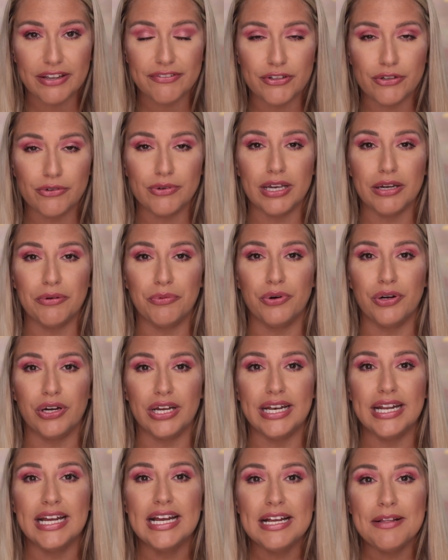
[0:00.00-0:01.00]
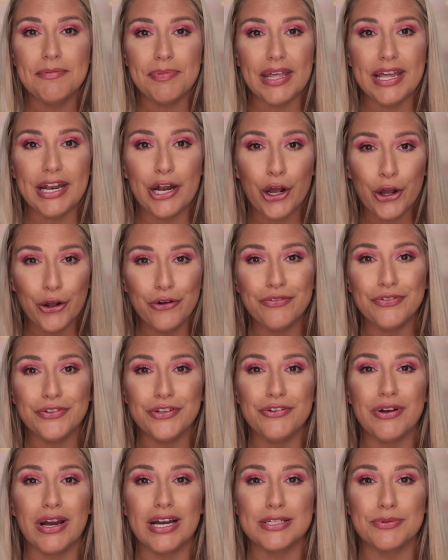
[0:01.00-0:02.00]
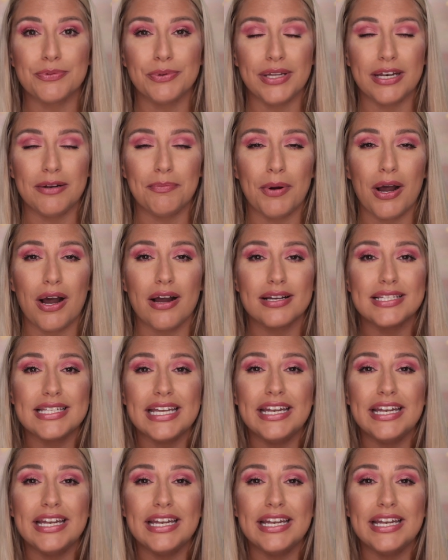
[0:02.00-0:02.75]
if you get one, and hopefully, you guys will get a box.